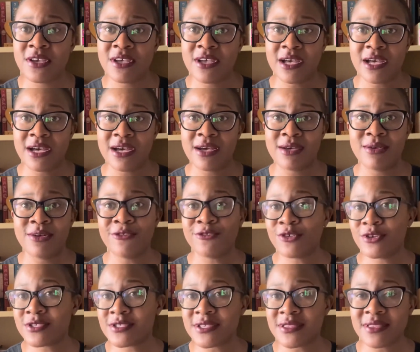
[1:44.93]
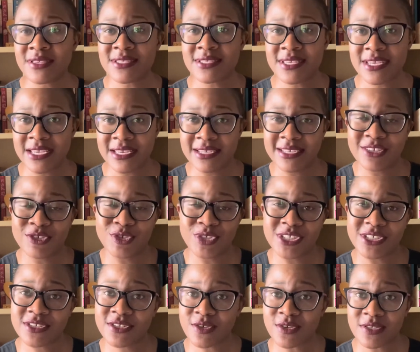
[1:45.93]
Of course, in this day and age, we
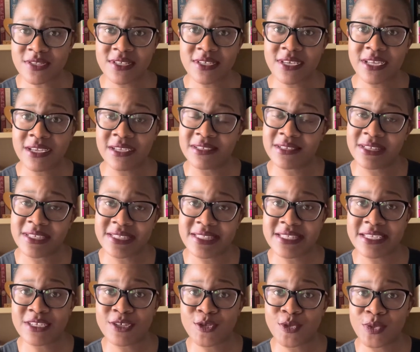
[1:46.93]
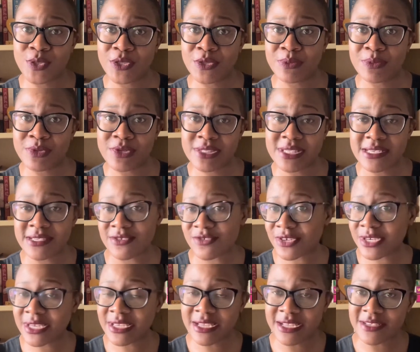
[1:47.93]
just consider listening to audiobooks as
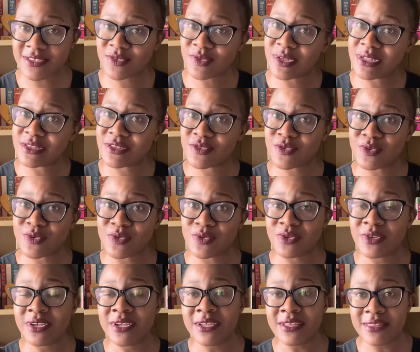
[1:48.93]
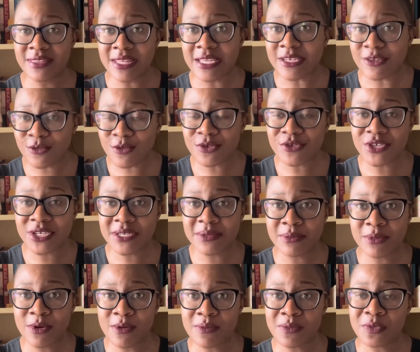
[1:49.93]
reading as well. So they do read
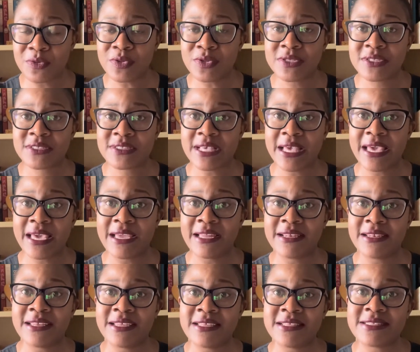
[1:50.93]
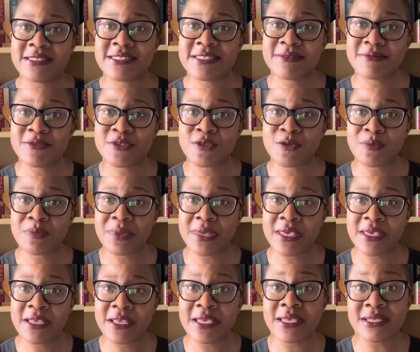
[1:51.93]
more books, and it seems to
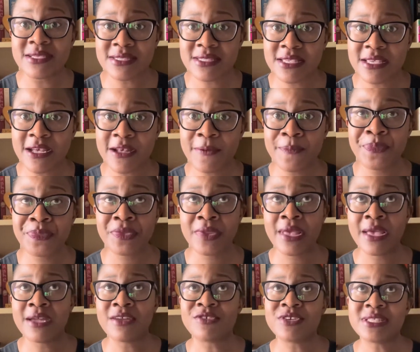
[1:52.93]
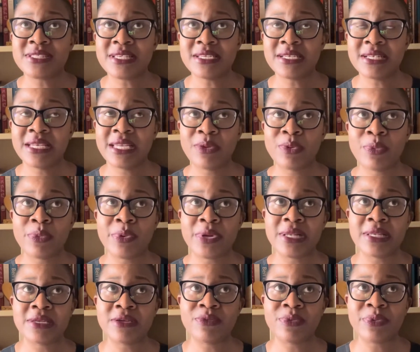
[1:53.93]
be easier. Recently,
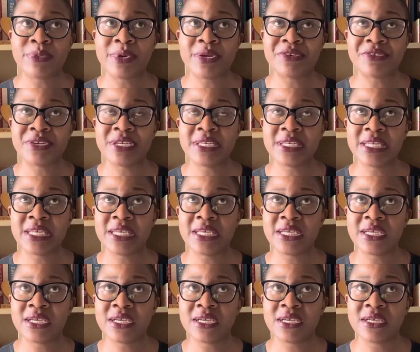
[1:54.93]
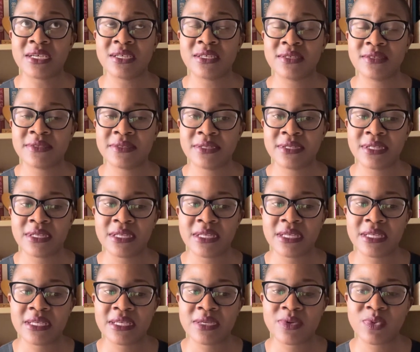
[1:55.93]
we were reading,
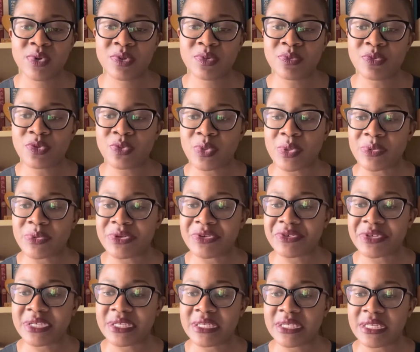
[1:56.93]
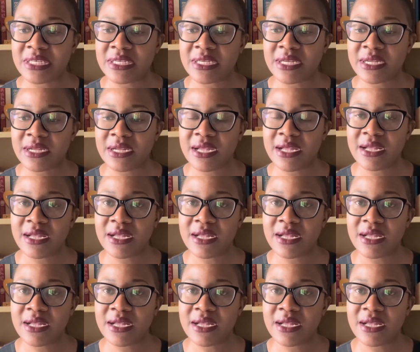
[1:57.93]
what book were we reading?